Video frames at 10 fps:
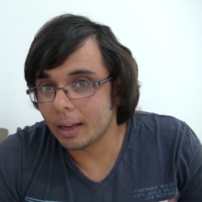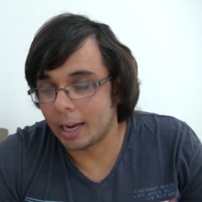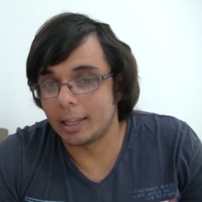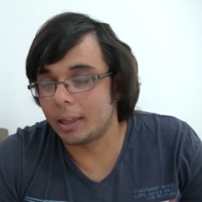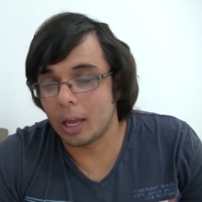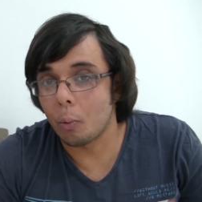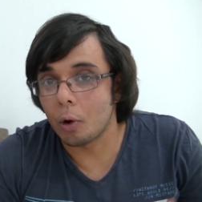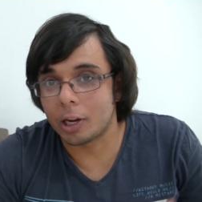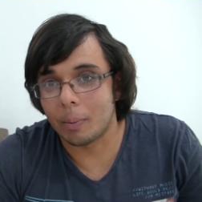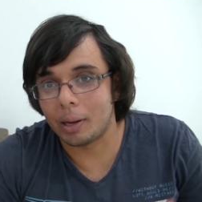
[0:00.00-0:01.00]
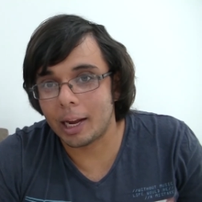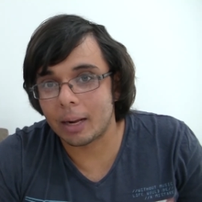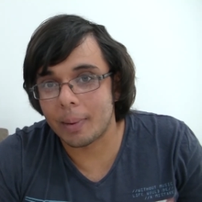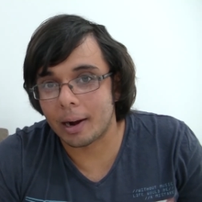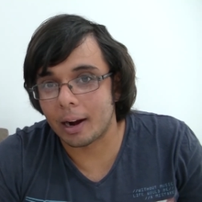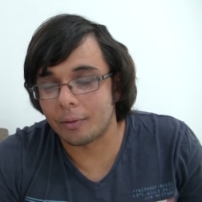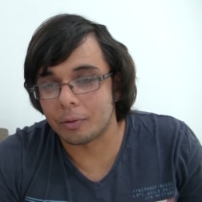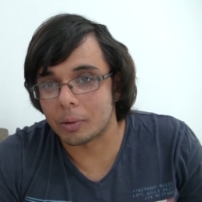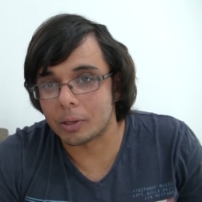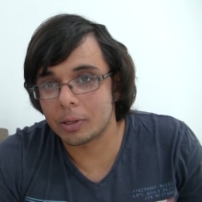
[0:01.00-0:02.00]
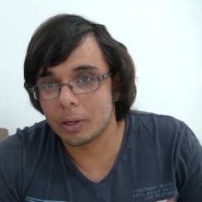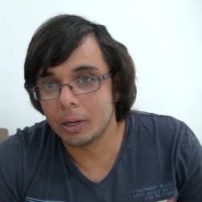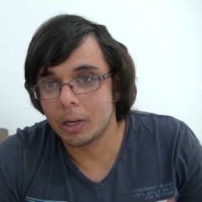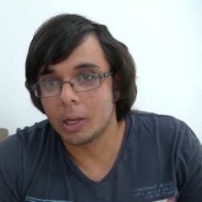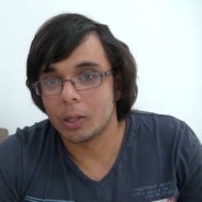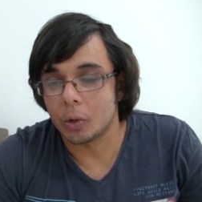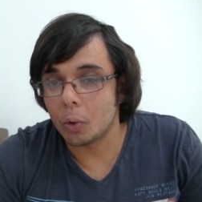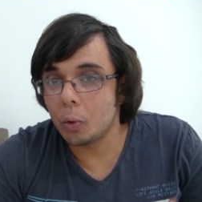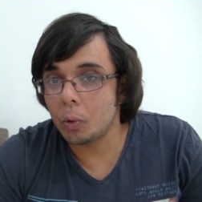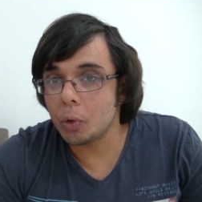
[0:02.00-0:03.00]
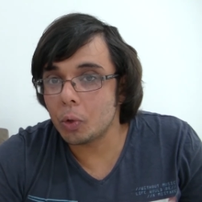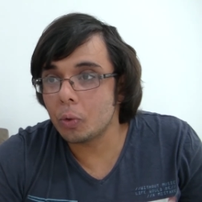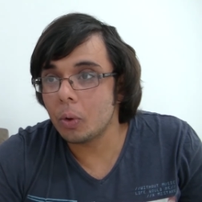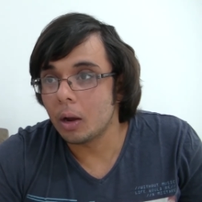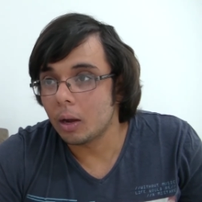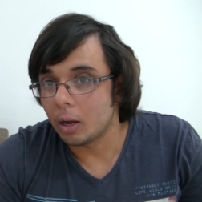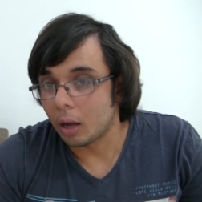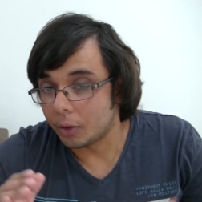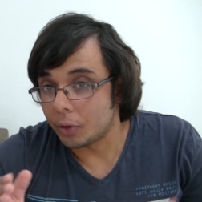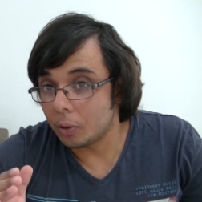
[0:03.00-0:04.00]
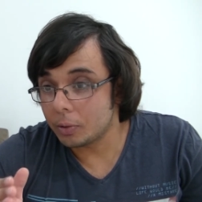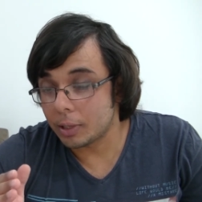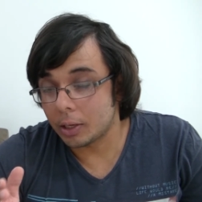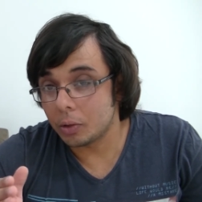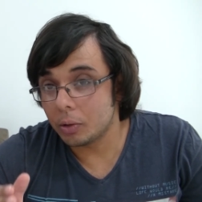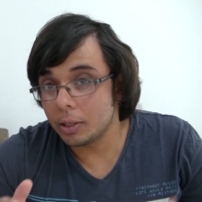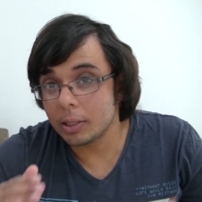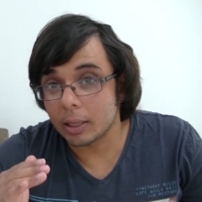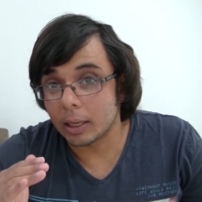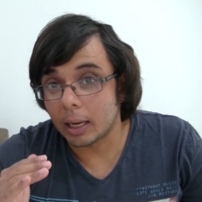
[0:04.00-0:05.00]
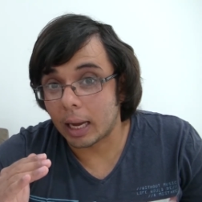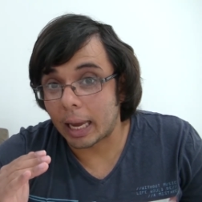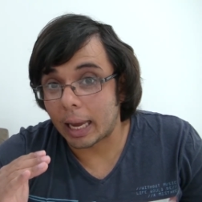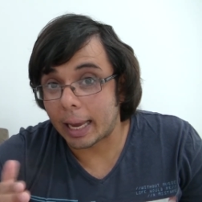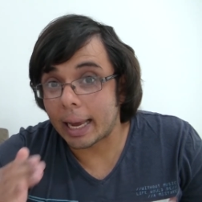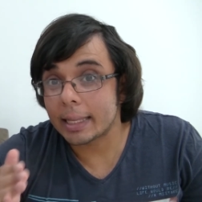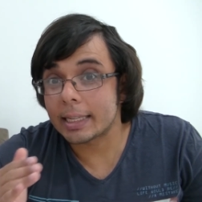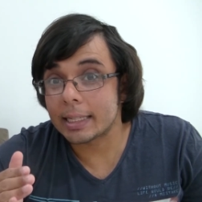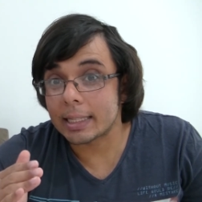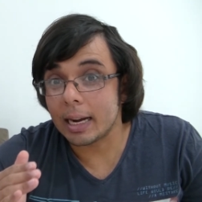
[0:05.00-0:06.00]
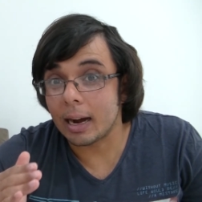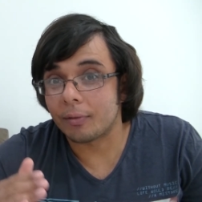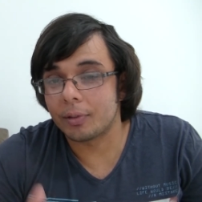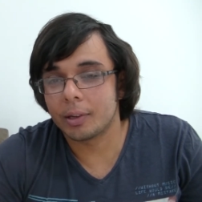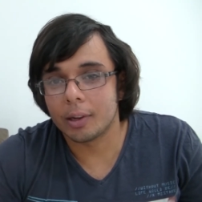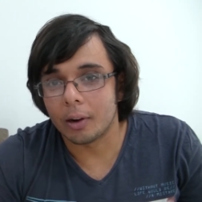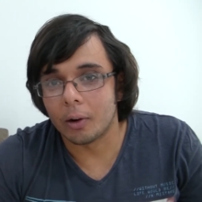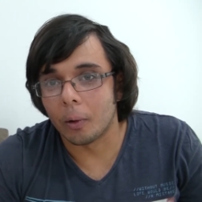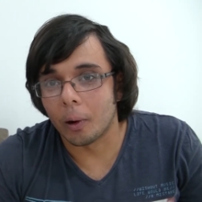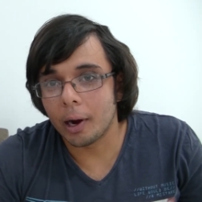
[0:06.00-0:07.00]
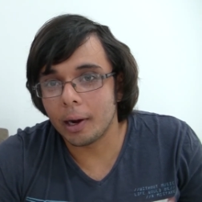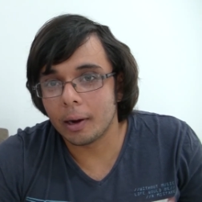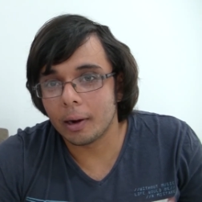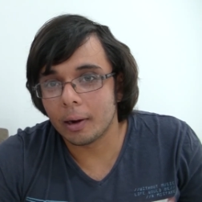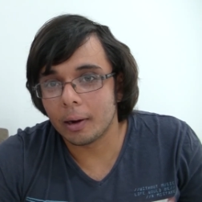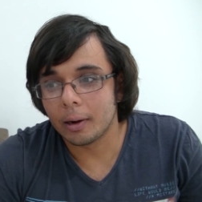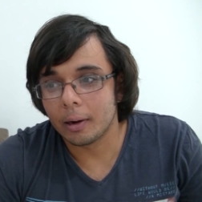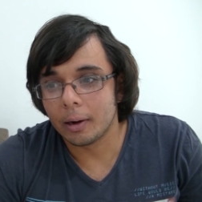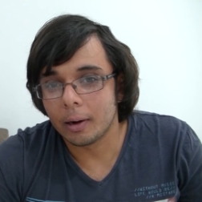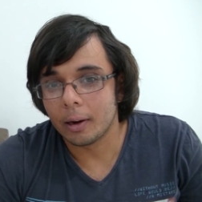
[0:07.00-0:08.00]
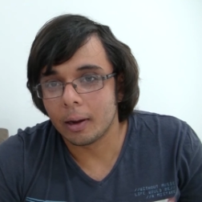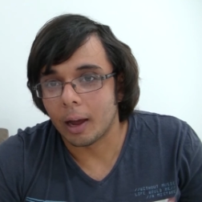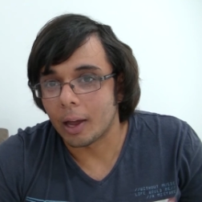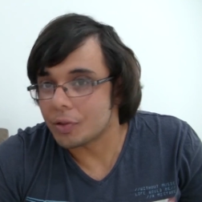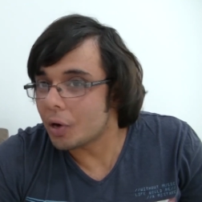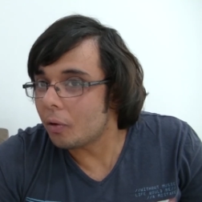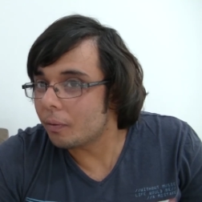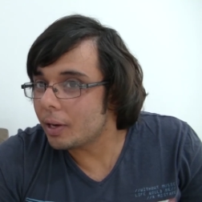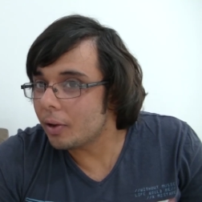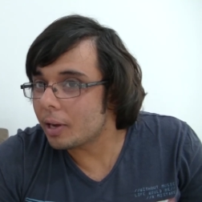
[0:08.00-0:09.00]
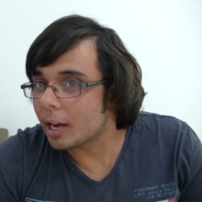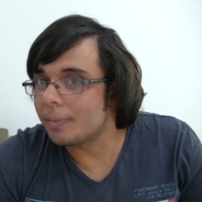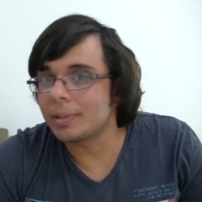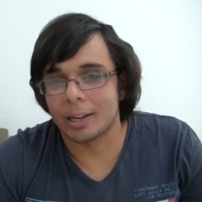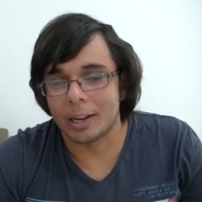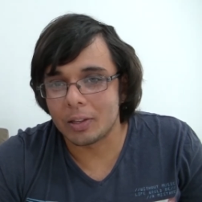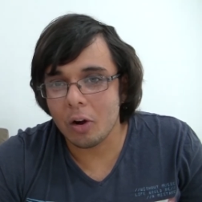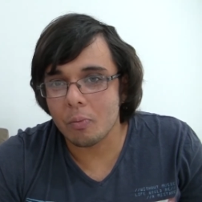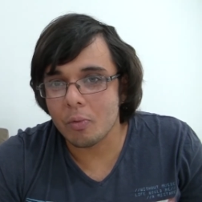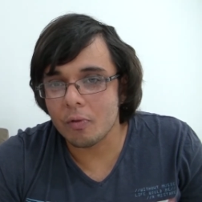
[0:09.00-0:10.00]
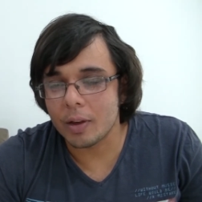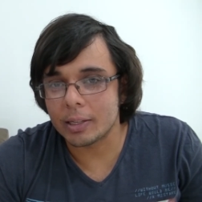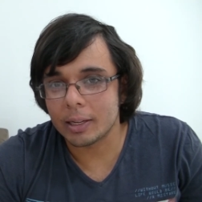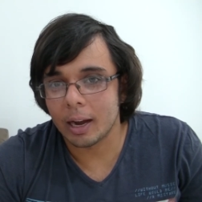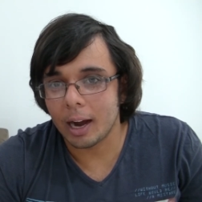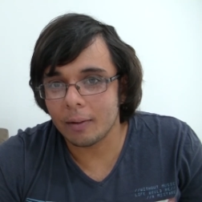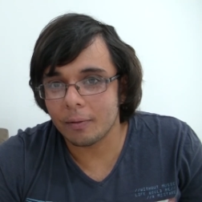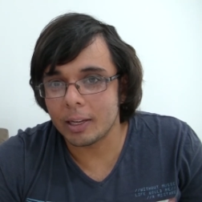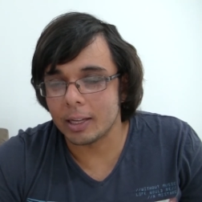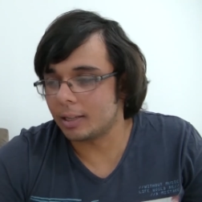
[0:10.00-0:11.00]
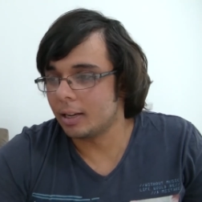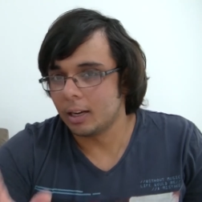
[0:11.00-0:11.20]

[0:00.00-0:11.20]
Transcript: and then they want to complain about it afterwards. To all you adults that do this, get stuffed, alright? Adult video games and adult movies aren't for kids.